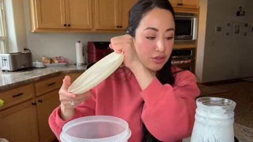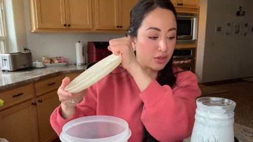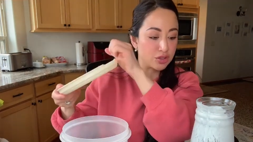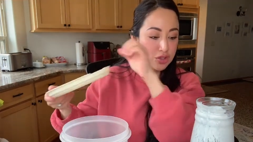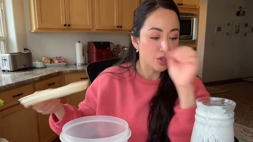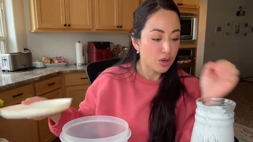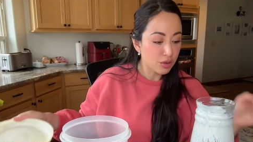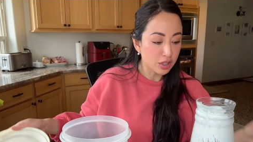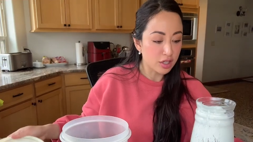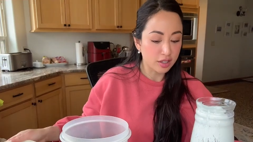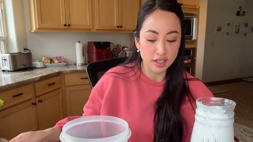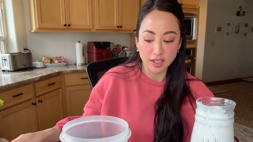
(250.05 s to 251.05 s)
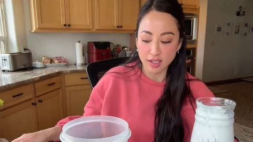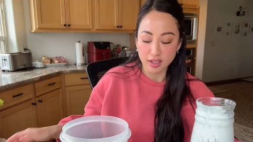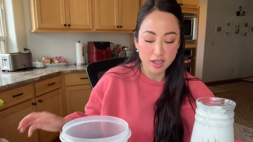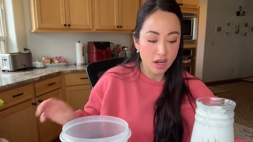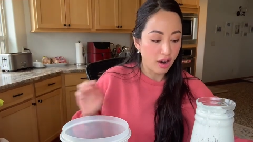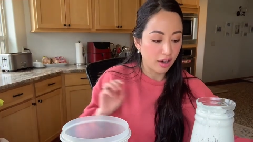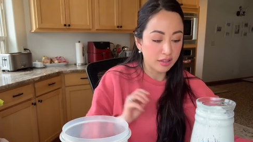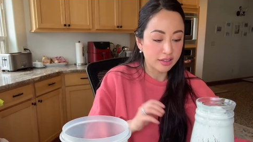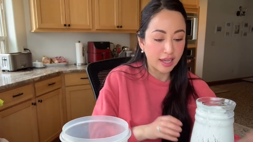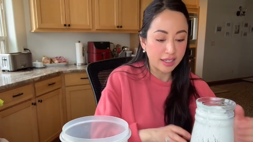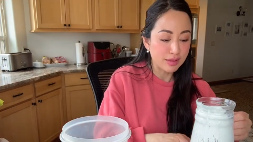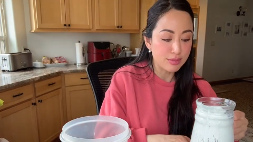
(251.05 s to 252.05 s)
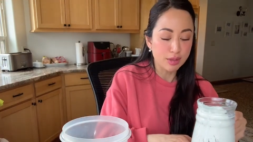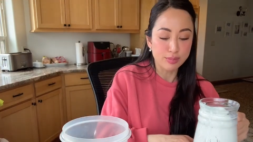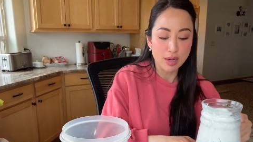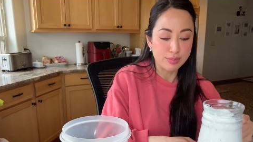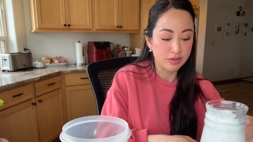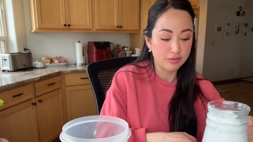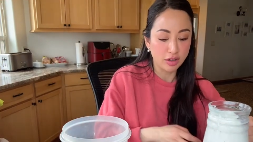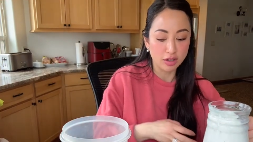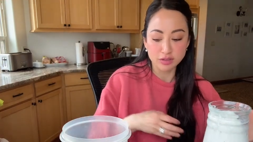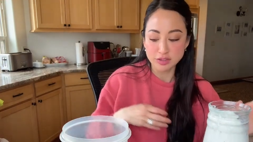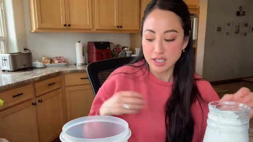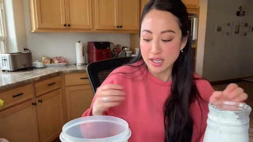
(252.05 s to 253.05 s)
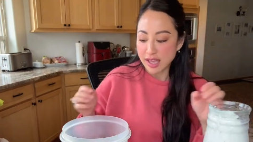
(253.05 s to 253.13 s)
There's no cooking, hardly any meal prep involved,